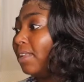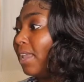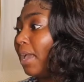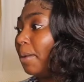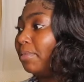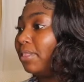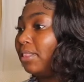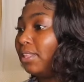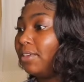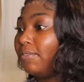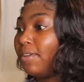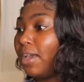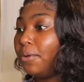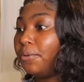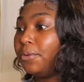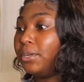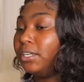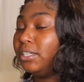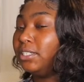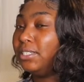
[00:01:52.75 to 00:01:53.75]
I believe I
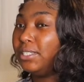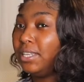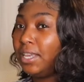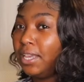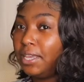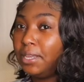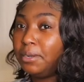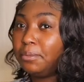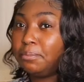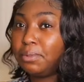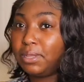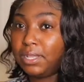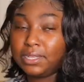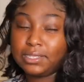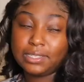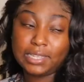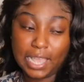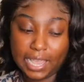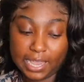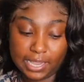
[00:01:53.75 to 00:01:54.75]
ordered 10
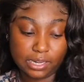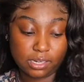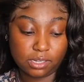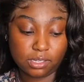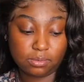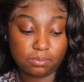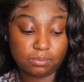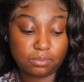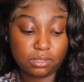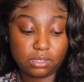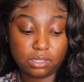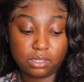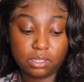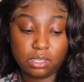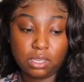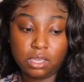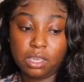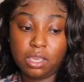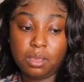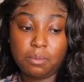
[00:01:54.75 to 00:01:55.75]
plus items,
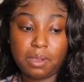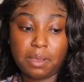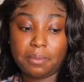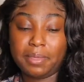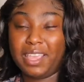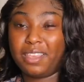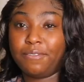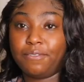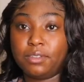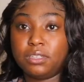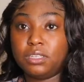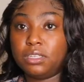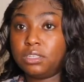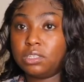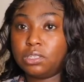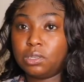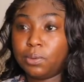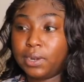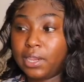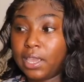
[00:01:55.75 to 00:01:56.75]
probably like 15
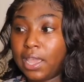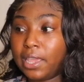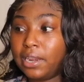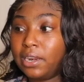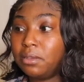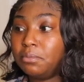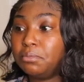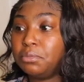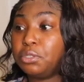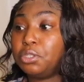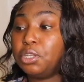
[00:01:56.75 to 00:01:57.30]
to 20 items.